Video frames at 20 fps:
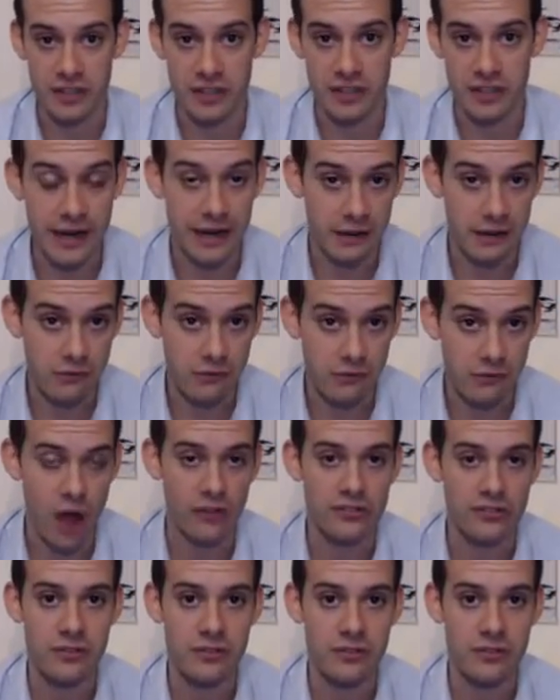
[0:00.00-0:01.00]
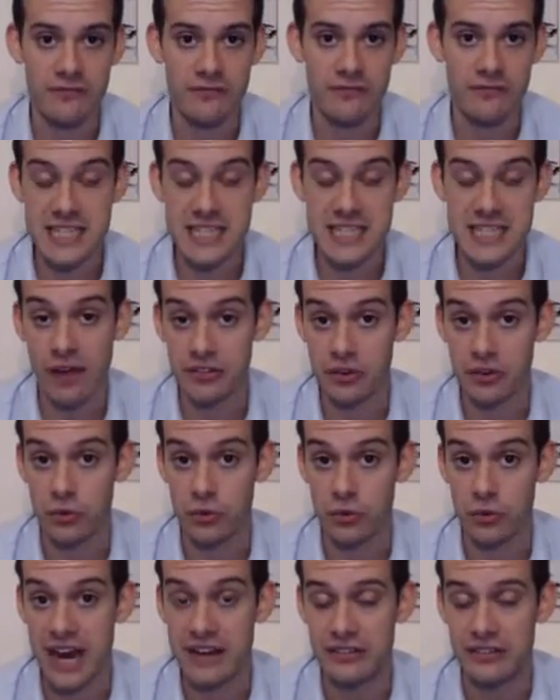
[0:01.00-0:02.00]
going to cause some
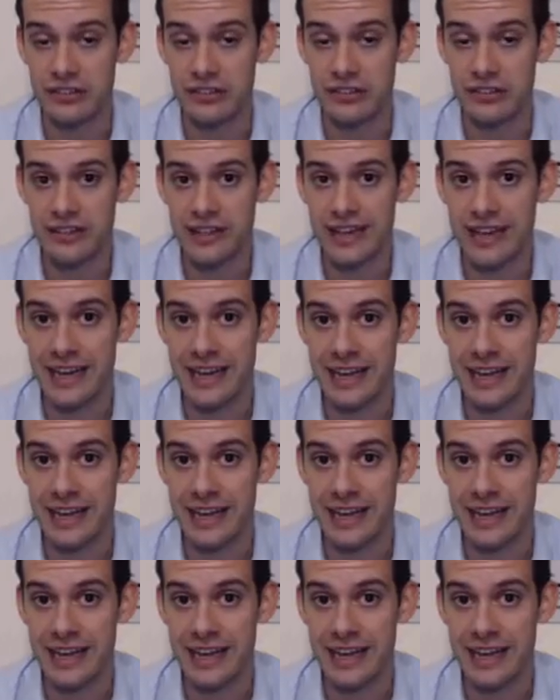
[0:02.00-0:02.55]
physiological changes